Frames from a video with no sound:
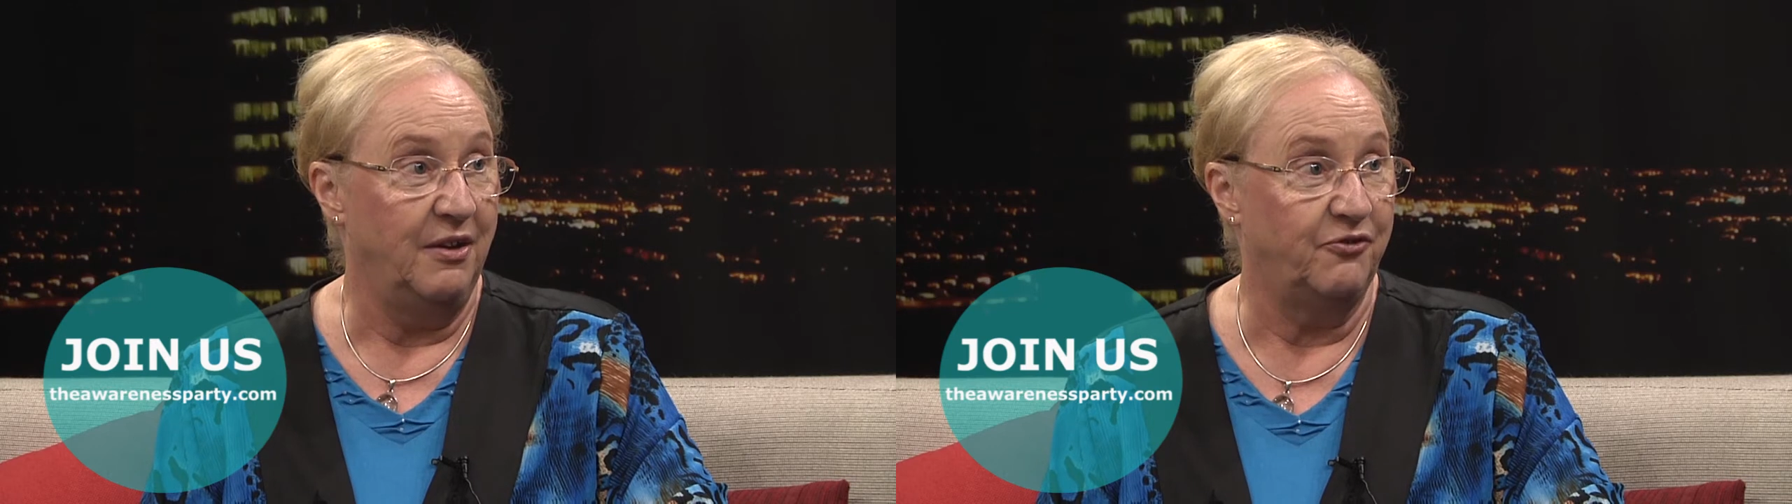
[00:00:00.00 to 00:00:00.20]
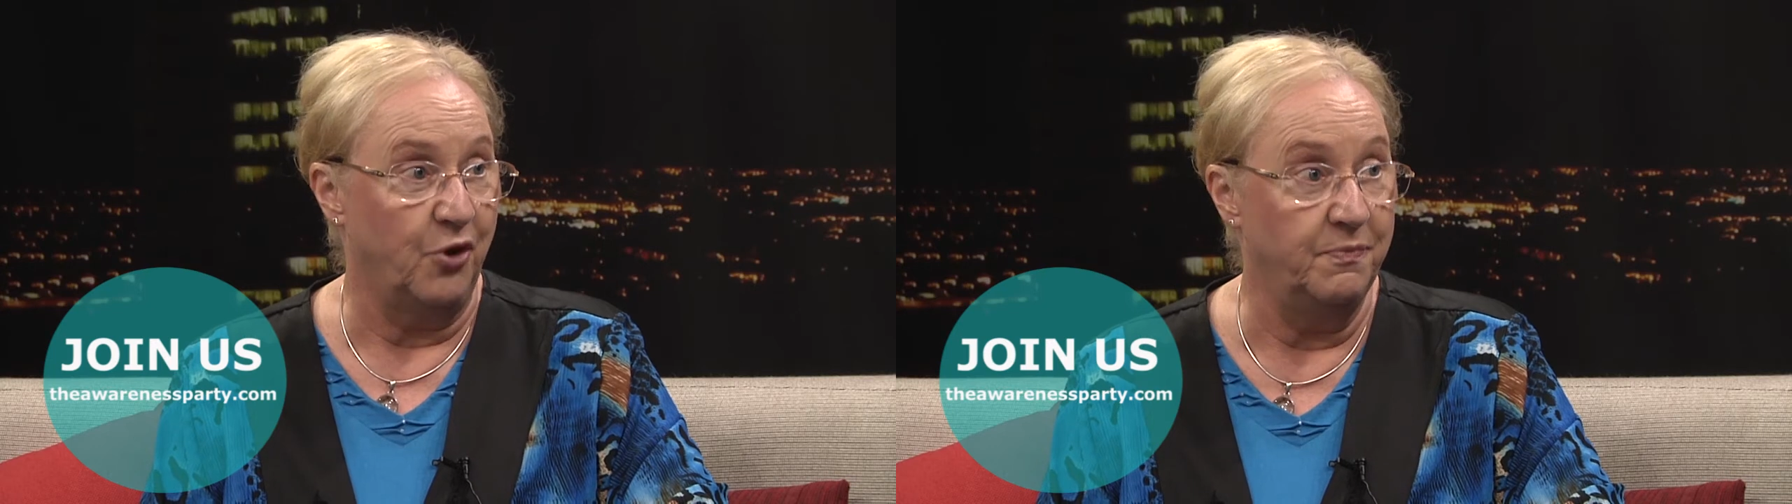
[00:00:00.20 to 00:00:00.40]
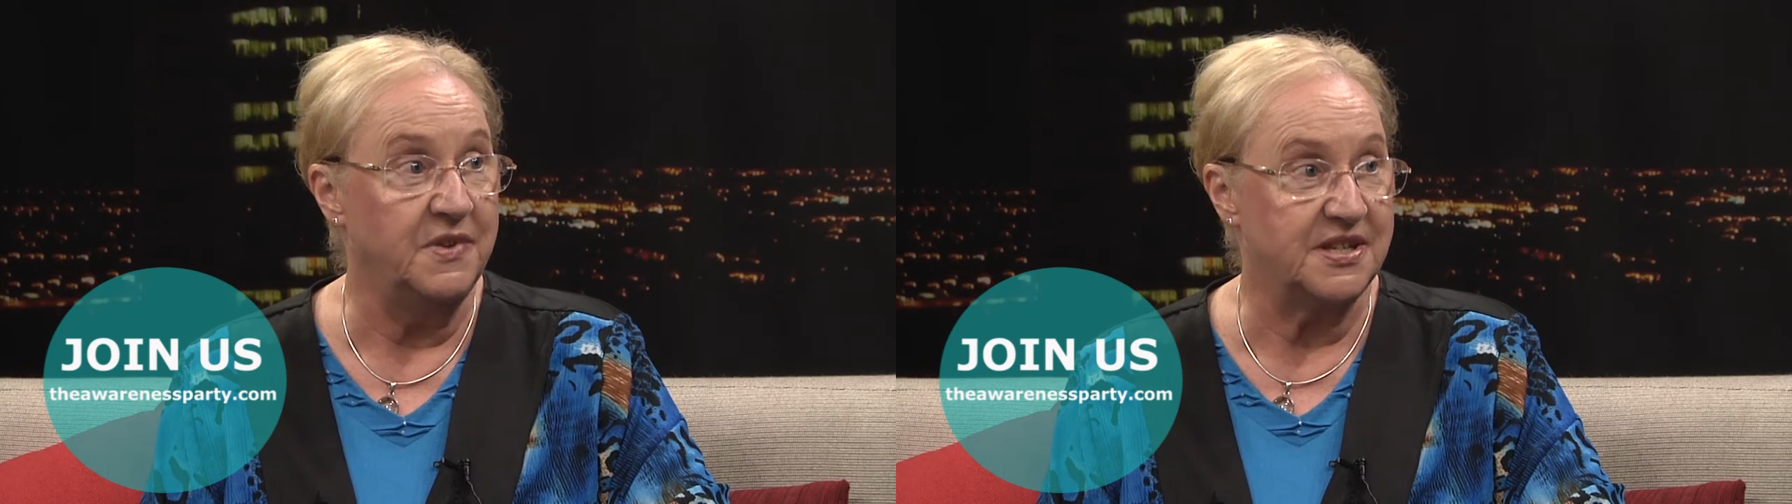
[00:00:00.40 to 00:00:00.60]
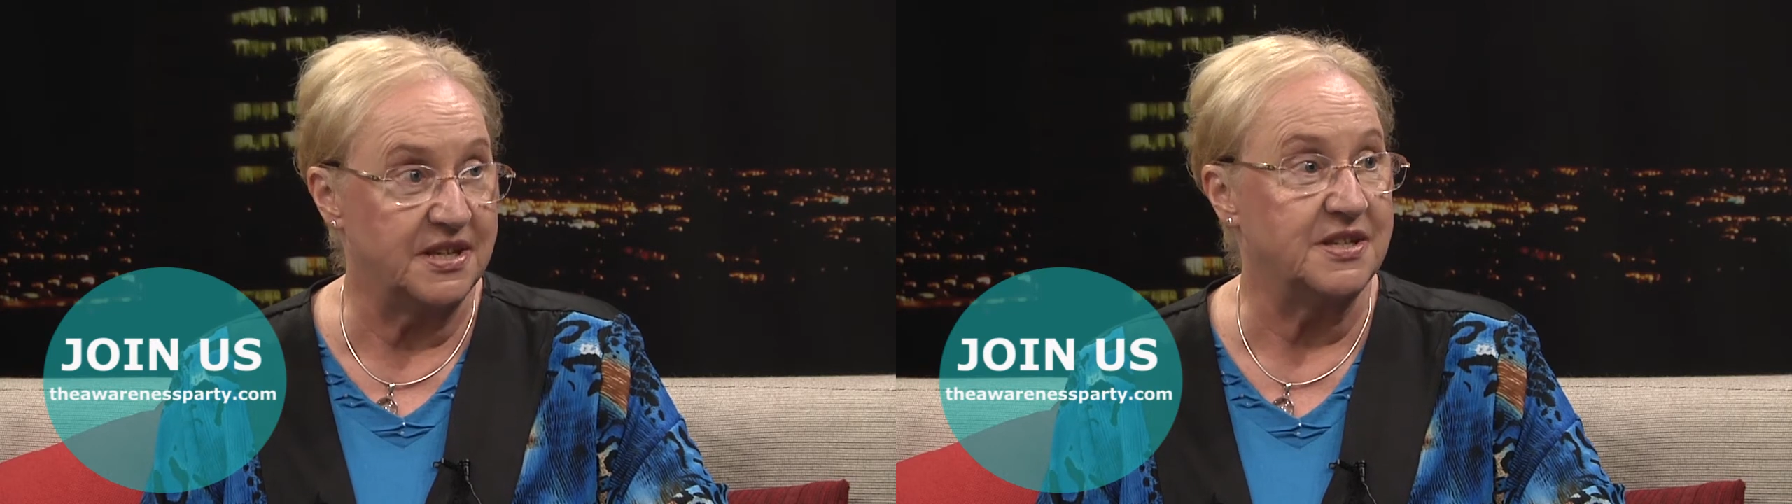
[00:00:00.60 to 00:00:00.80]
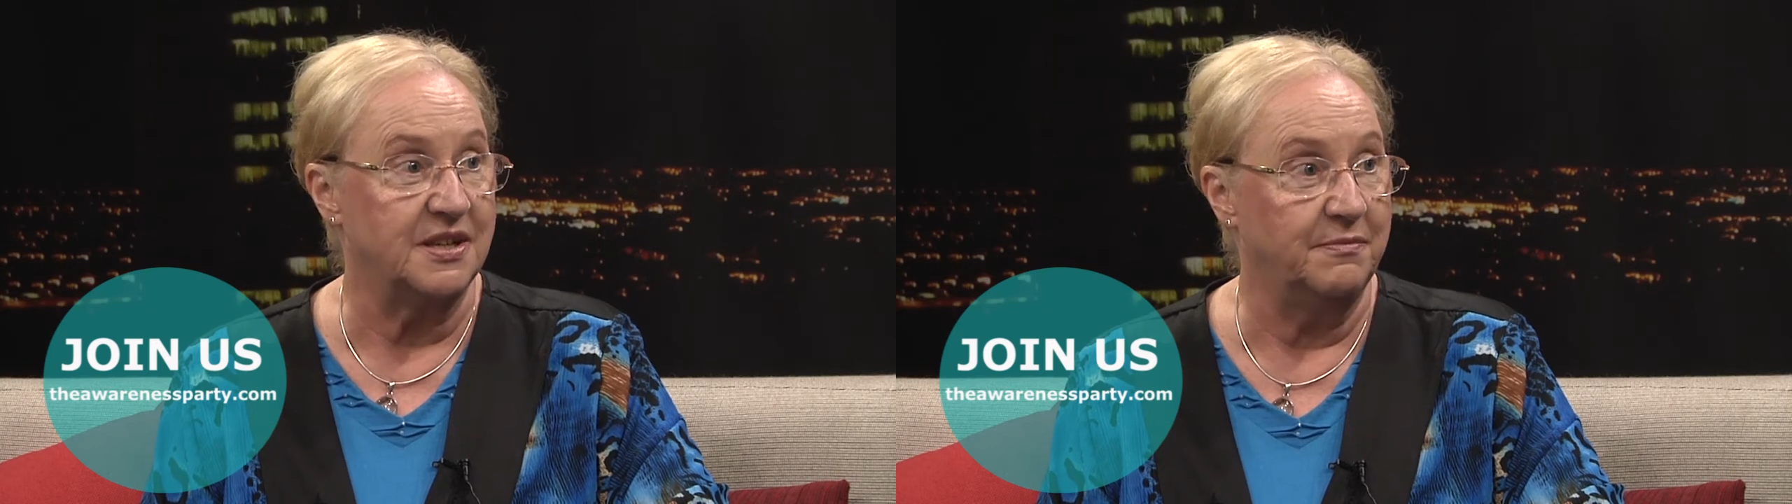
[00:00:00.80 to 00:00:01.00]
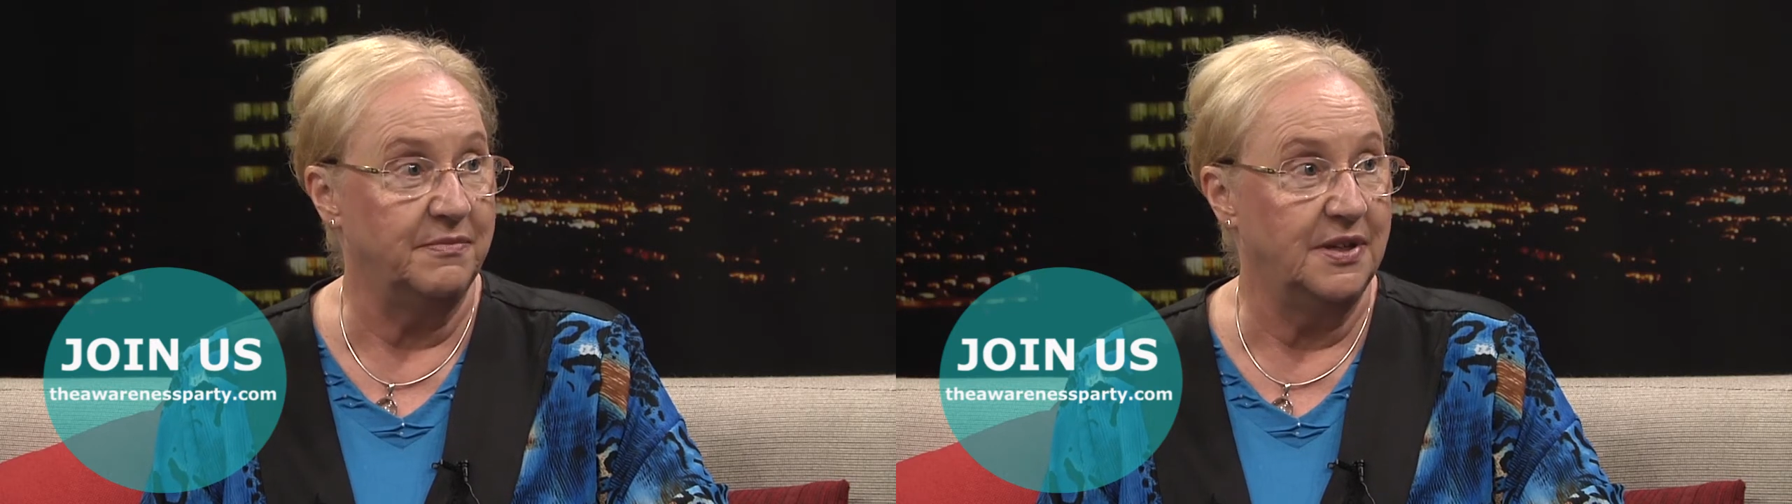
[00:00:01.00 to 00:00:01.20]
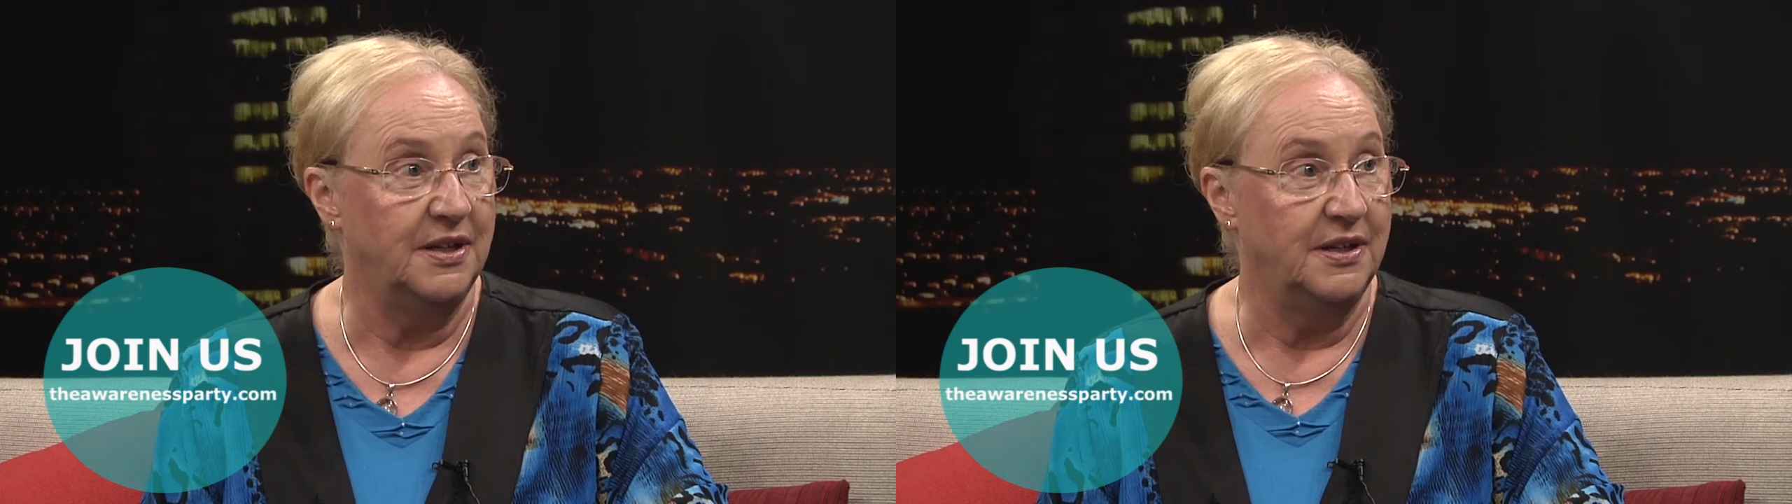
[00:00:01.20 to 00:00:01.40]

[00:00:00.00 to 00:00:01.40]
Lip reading: from the system,